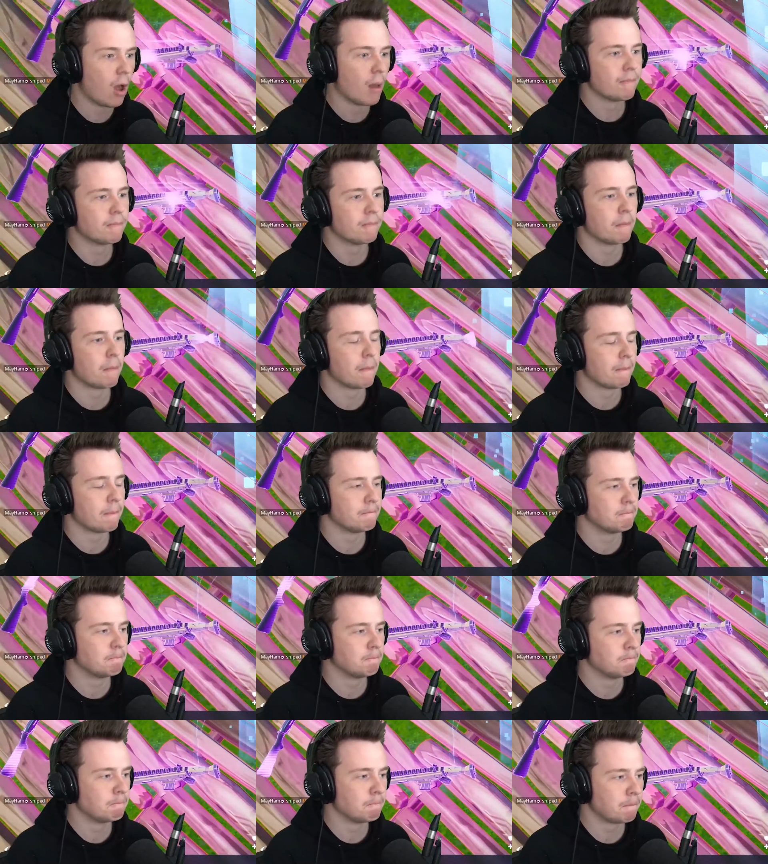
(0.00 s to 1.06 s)

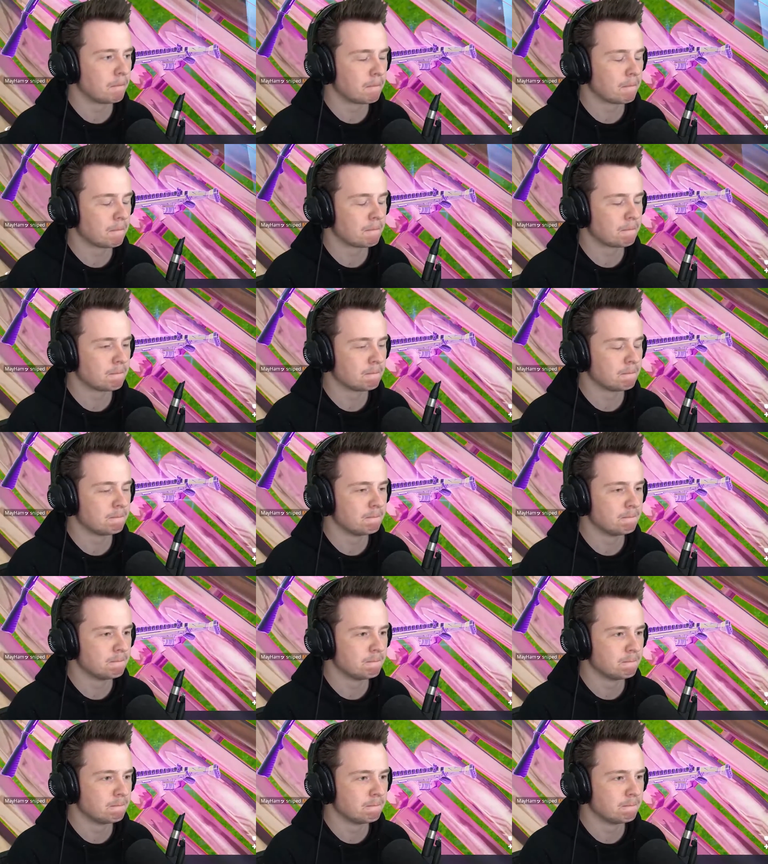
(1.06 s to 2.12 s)

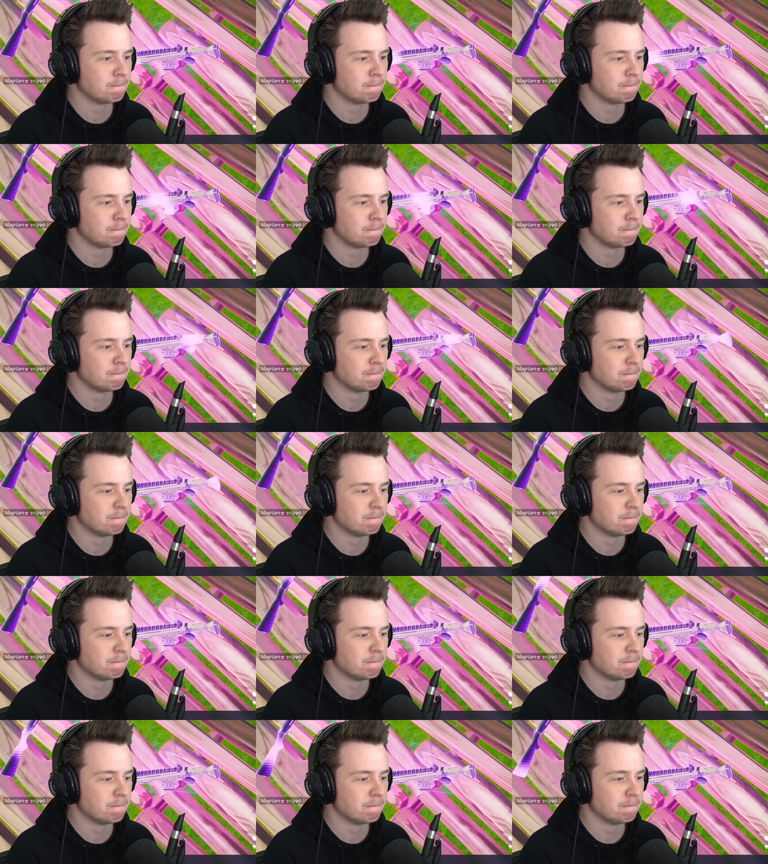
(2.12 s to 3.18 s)

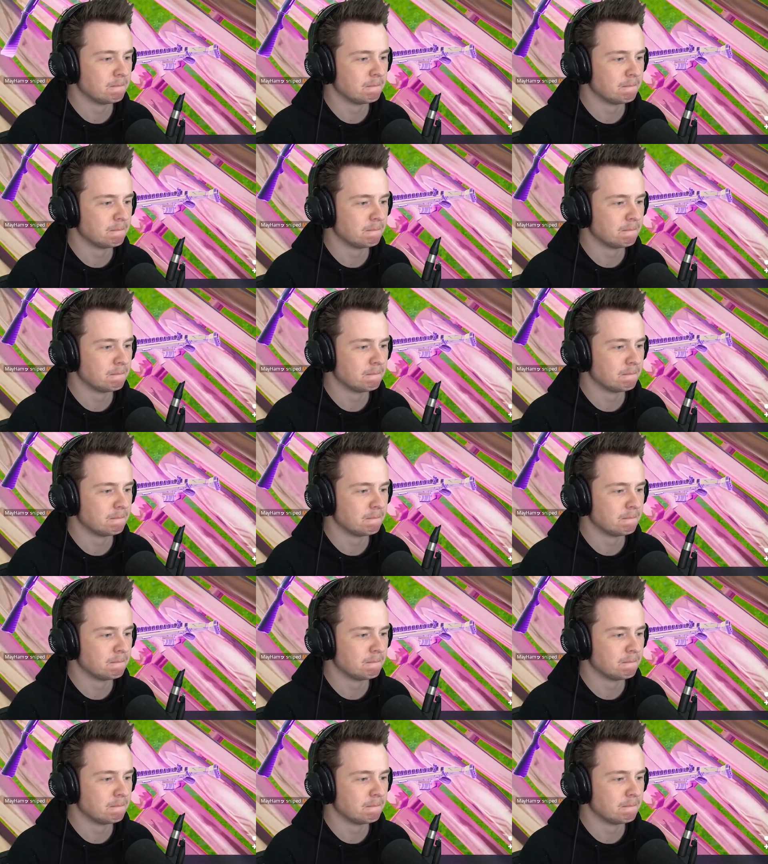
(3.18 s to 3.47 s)
Nobody speaks.